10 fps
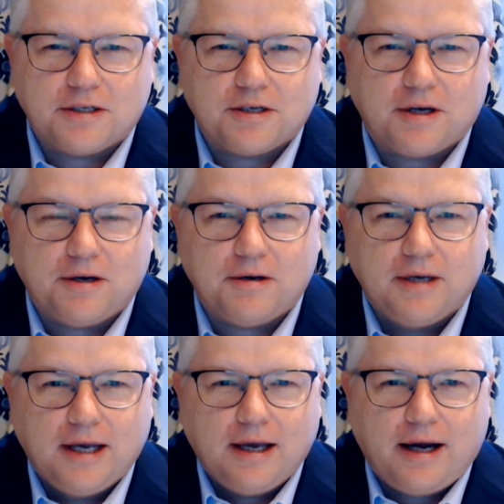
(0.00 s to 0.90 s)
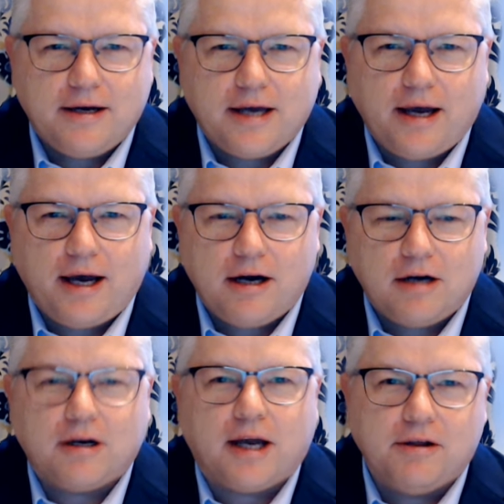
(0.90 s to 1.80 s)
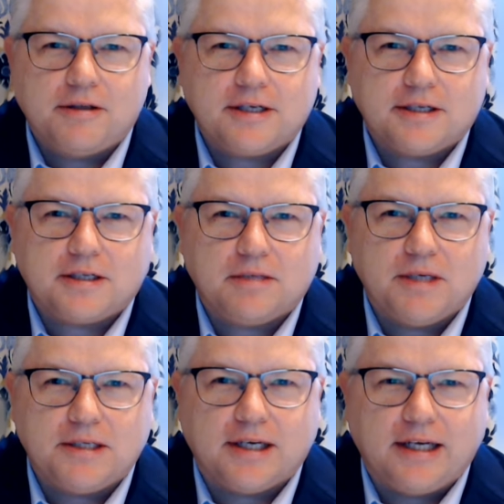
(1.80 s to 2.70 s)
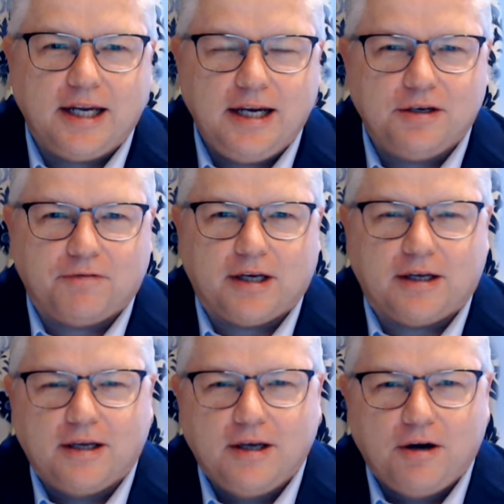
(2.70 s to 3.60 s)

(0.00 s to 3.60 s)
So our, our health system is in need of, a,